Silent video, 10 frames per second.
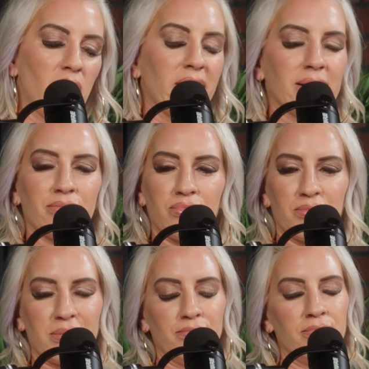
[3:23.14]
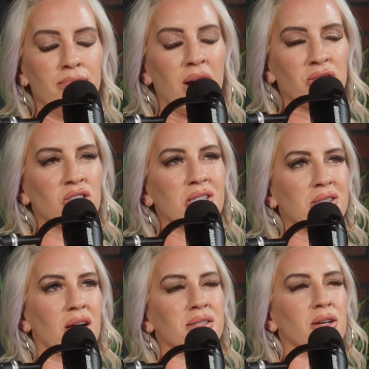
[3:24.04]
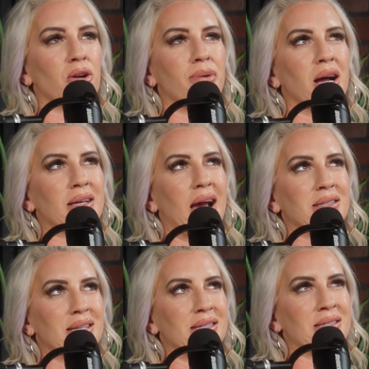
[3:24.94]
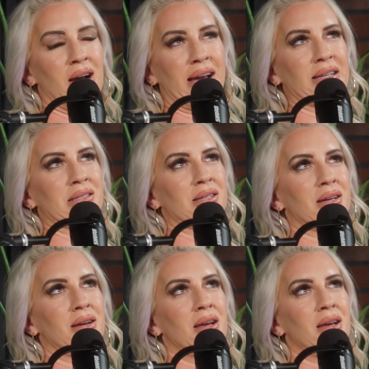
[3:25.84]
All right. Much discussed on our podcast is height.